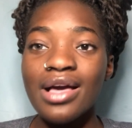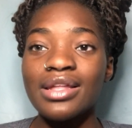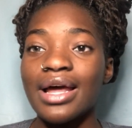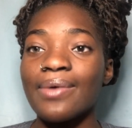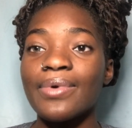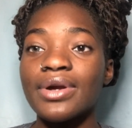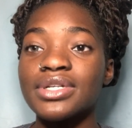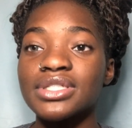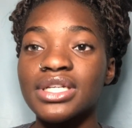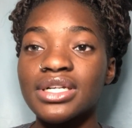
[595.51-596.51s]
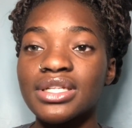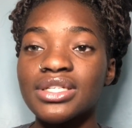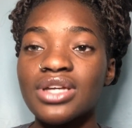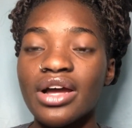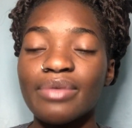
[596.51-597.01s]
Like, we're just literally
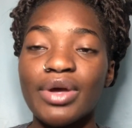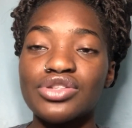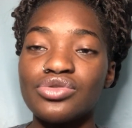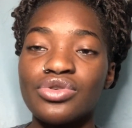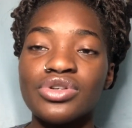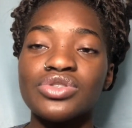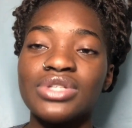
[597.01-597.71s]
talking about two girls who